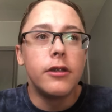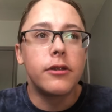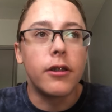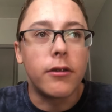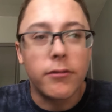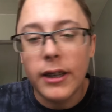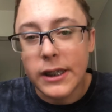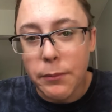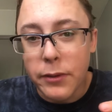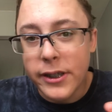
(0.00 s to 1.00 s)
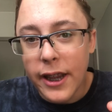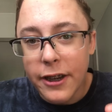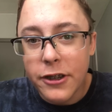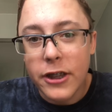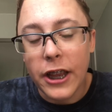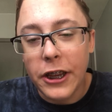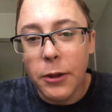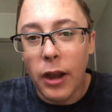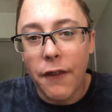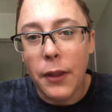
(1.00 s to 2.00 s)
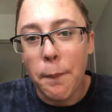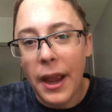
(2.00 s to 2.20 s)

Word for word: So it's a percentage that you have to